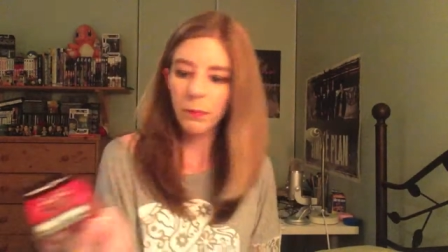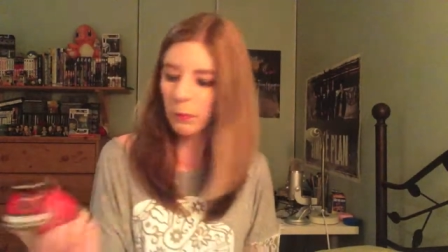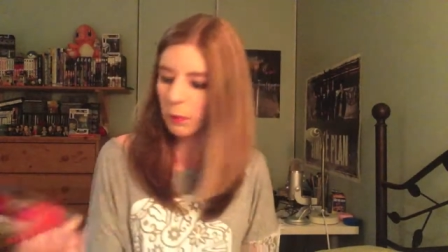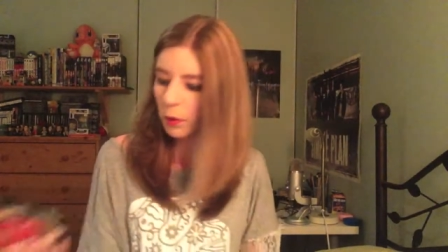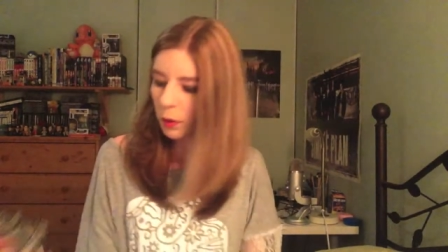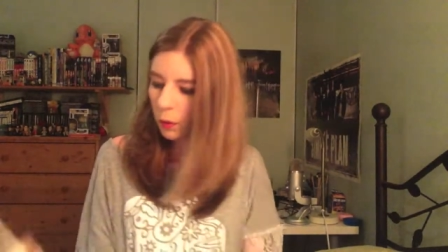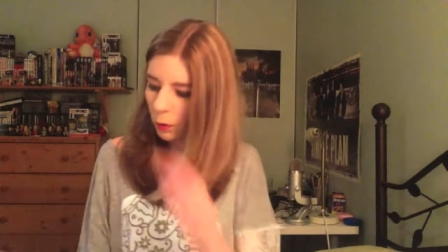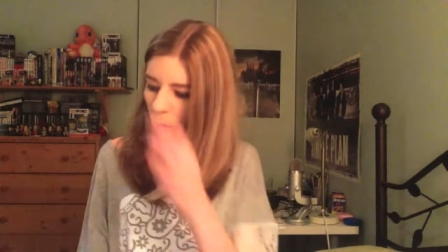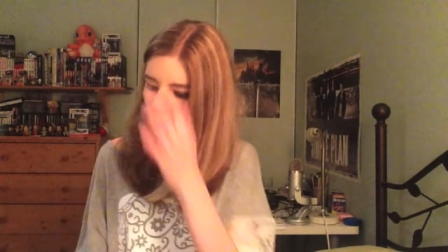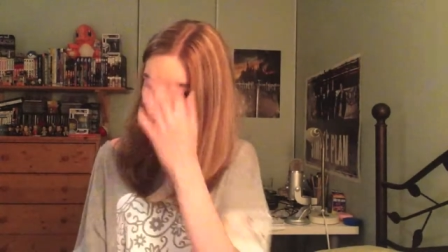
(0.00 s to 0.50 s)

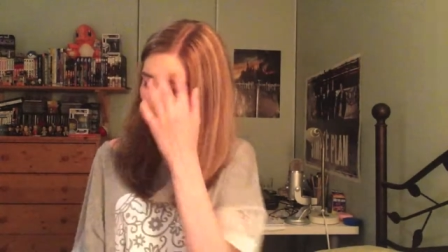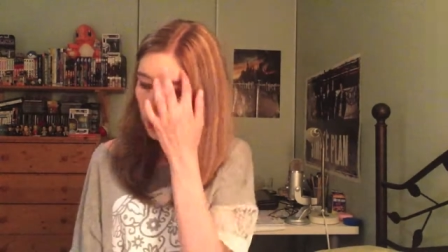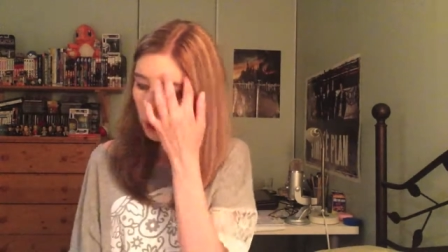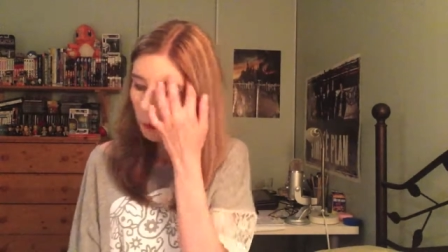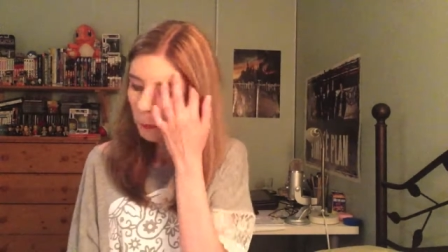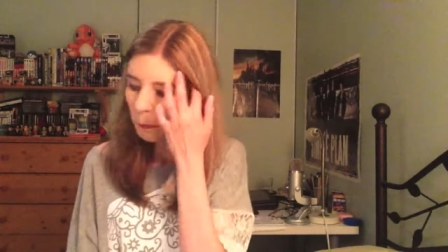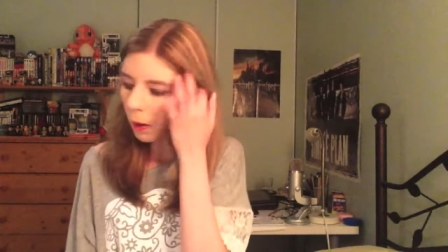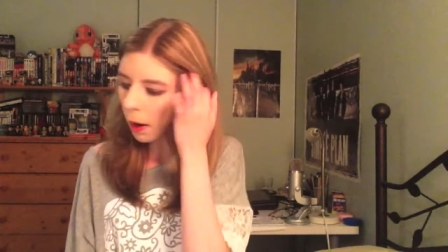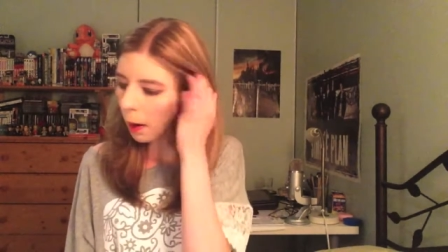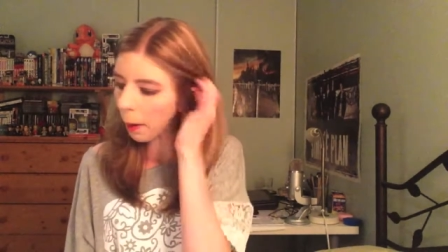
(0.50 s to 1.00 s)
Pretty cool. I
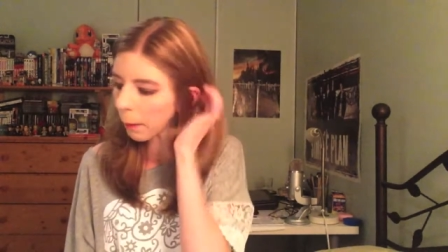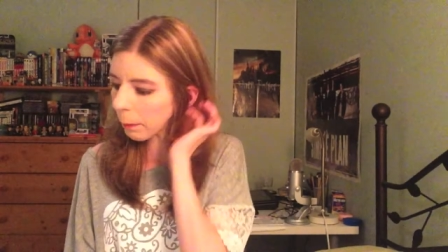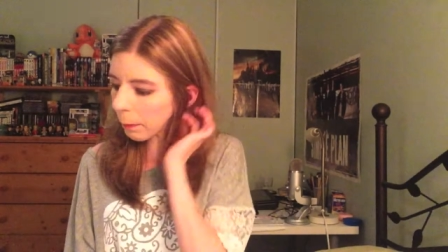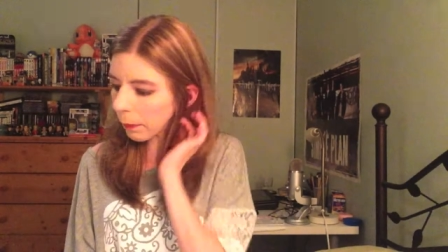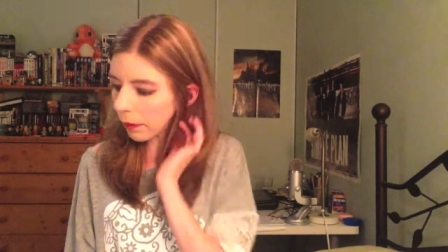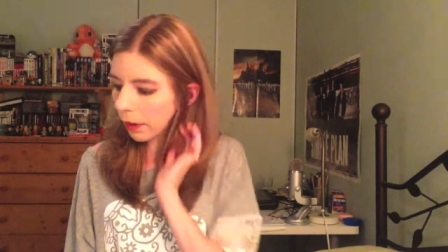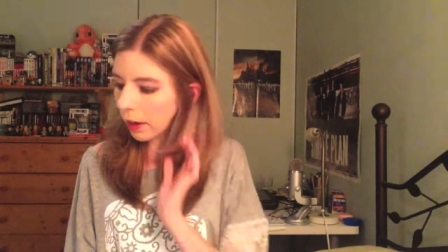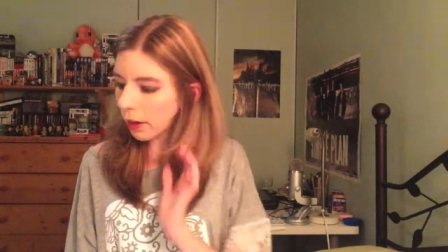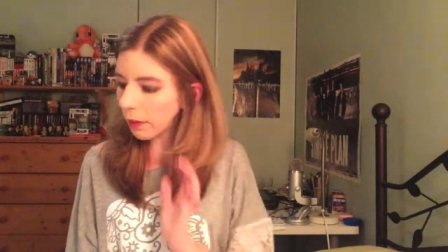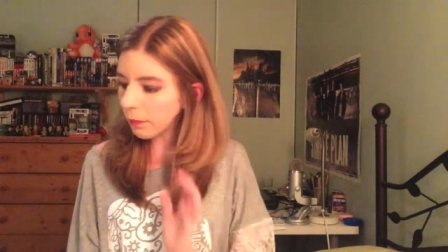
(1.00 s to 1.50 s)
like pop
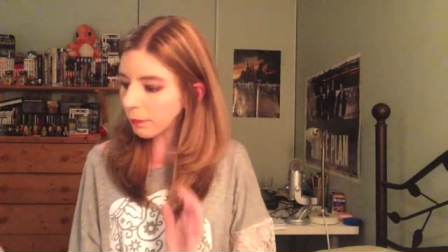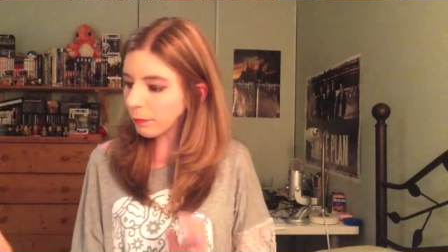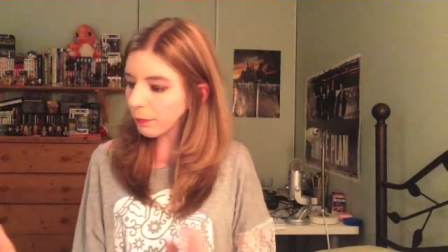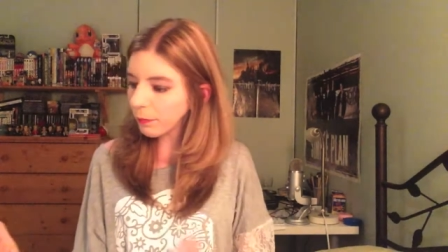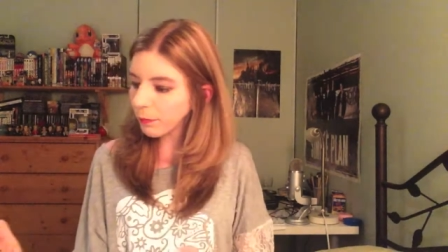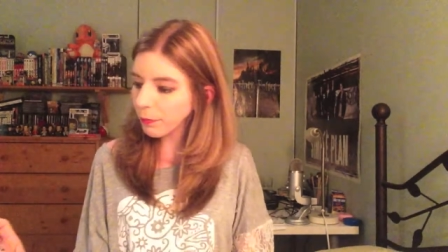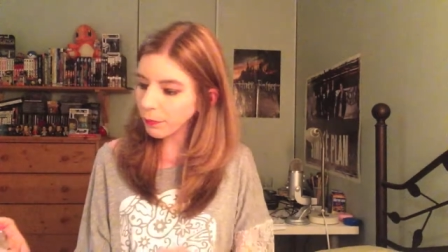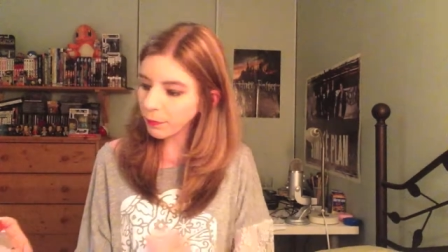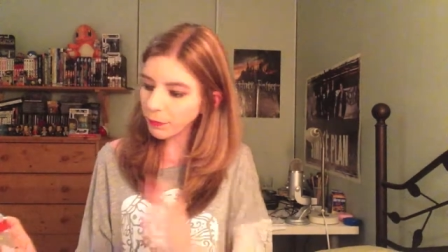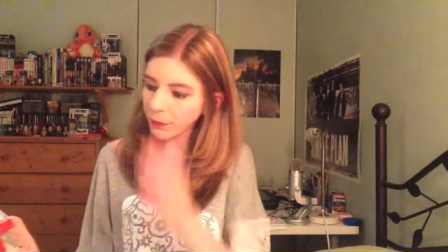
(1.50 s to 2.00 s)
um,
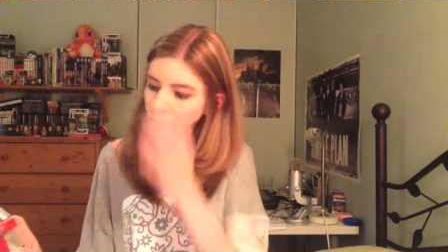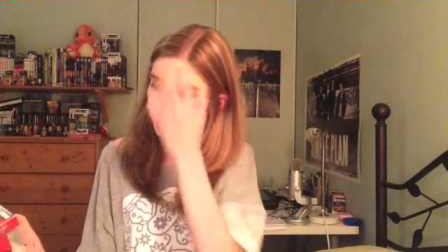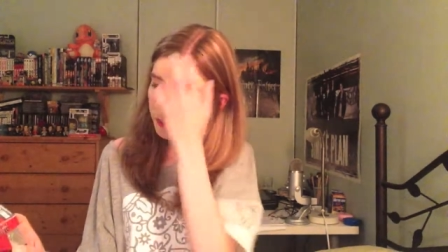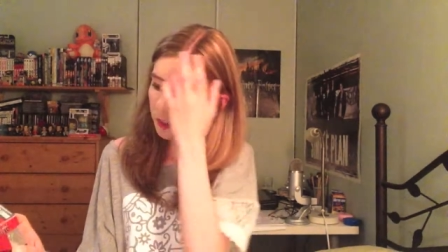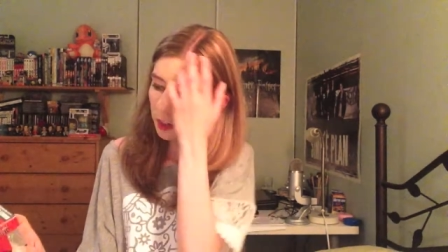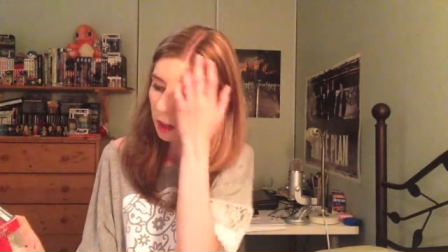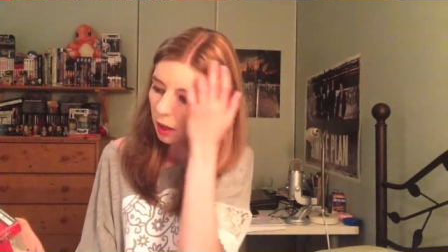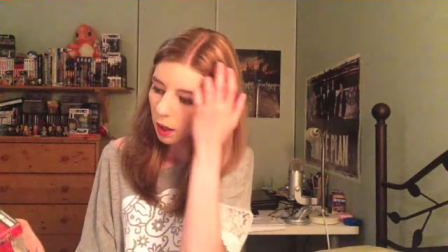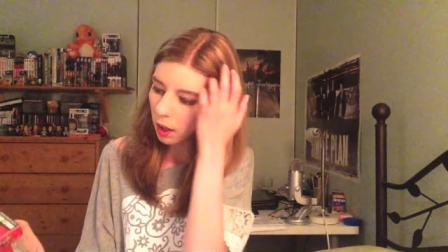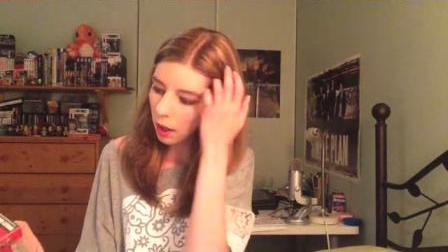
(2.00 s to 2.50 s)

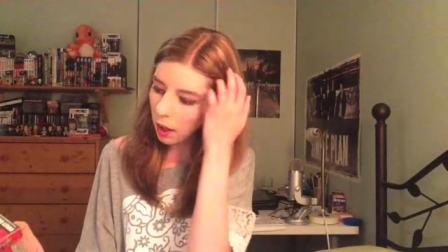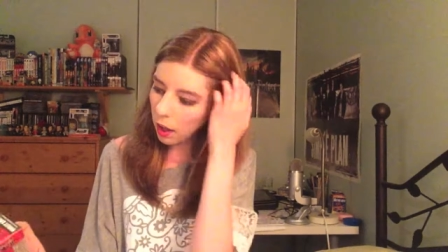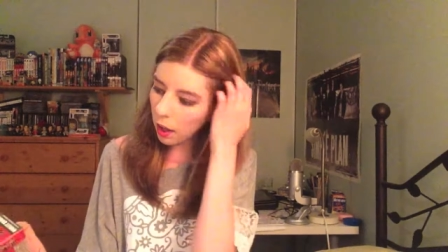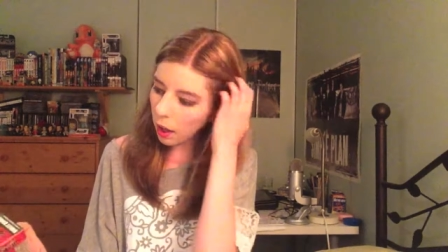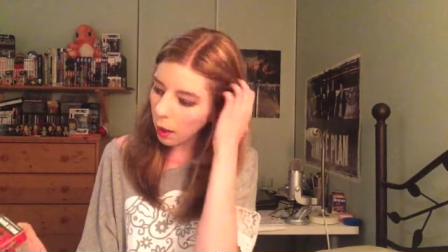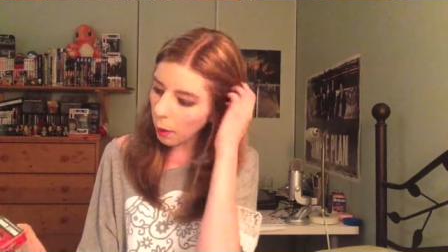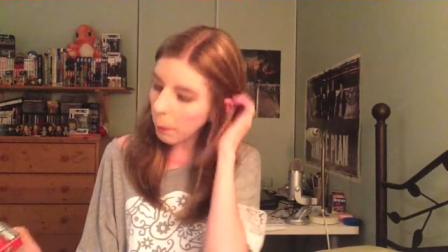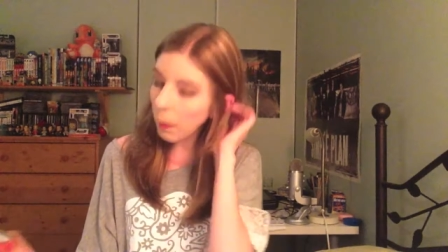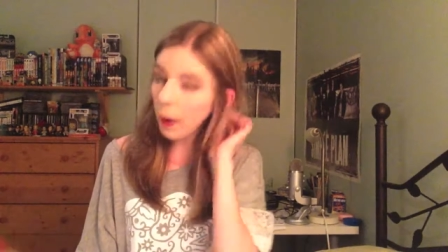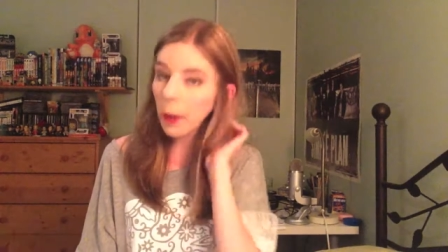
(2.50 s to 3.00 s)

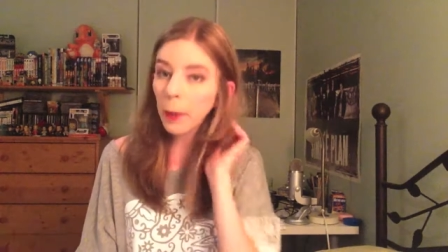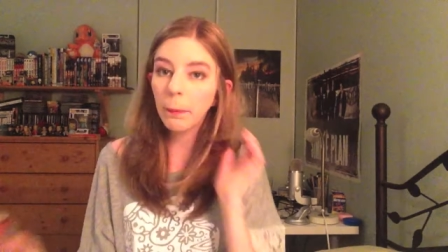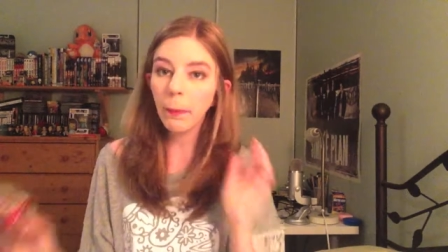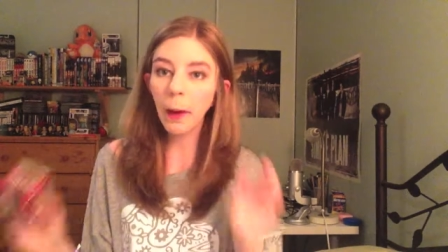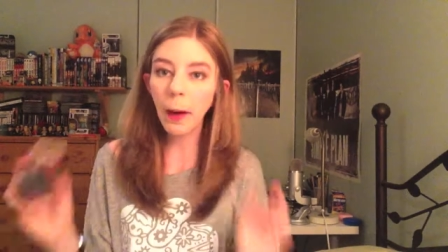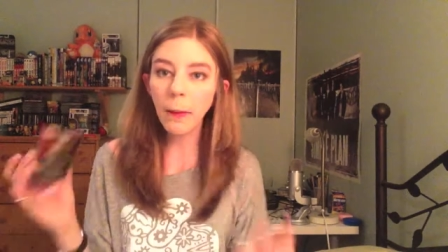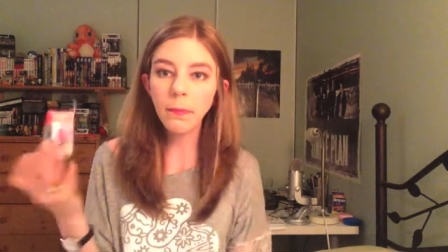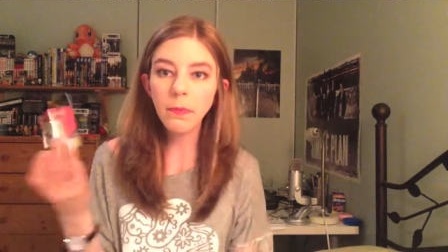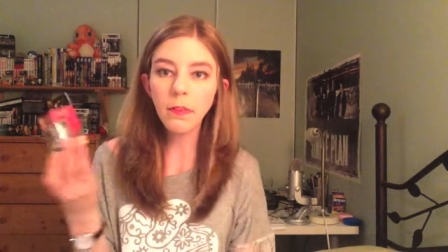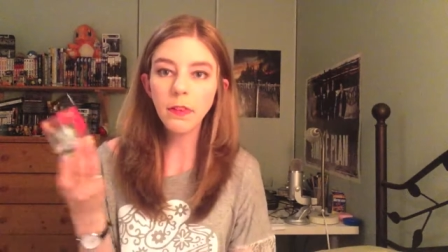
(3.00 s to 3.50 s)
pocket
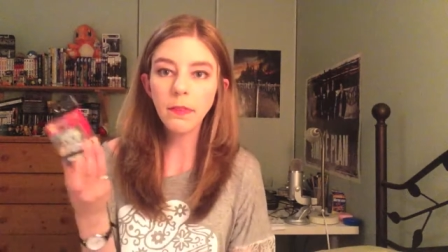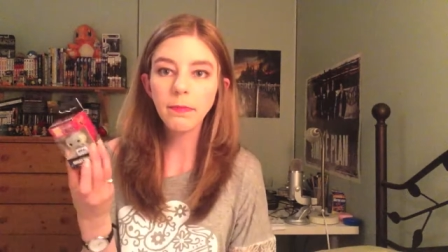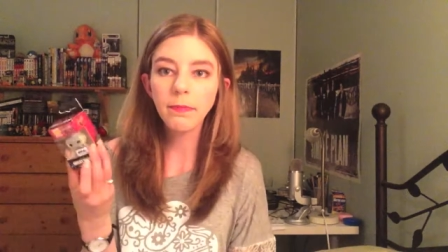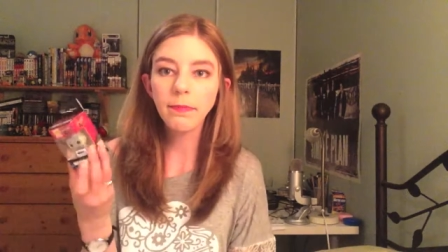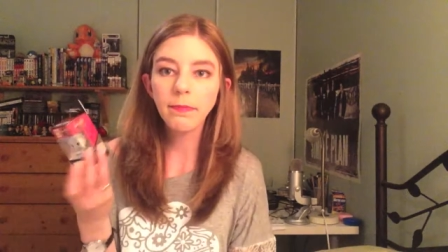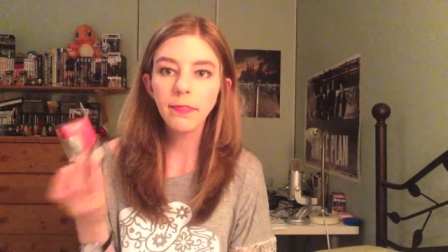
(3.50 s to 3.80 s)
pops.